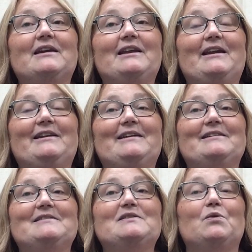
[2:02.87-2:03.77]

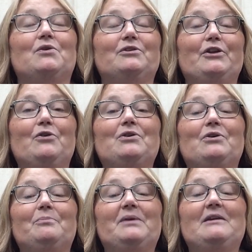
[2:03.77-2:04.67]
Canadians or
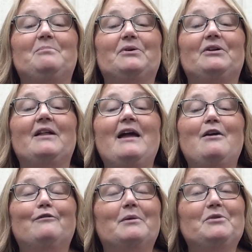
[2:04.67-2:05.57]
local people
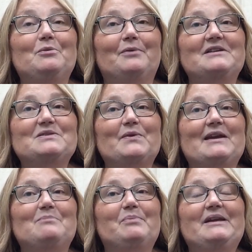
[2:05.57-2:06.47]
from New Brunswick
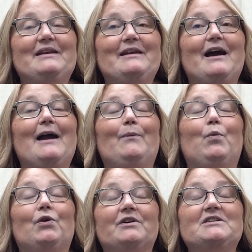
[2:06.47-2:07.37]
and PEI
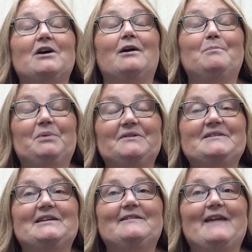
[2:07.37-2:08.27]
worked on
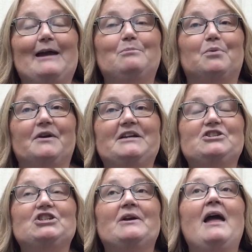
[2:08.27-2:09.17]
building that
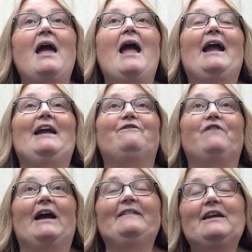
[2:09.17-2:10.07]
bridge. It
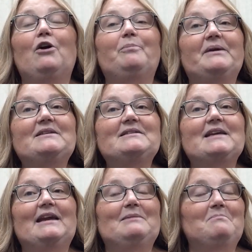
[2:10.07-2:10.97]
finally opened
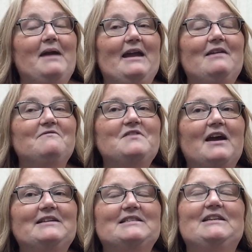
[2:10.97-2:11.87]
in May of
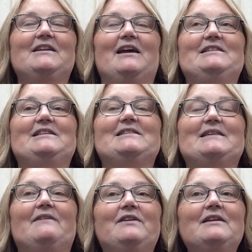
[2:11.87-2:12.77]

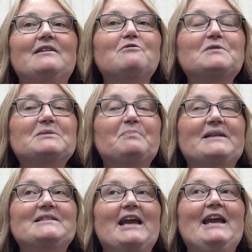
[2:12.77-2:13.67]
1997 and has
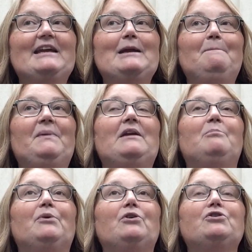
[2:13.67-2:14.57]
been taking
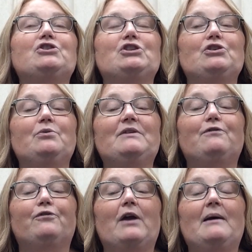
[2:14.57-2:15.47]
people to and
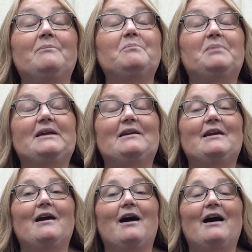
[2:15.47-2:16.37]
from
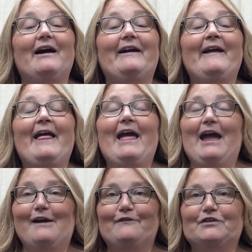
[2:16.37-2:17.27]
PEI
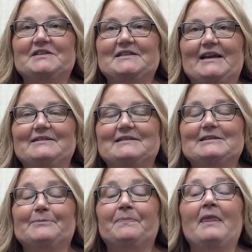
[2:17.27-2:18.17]
ever since.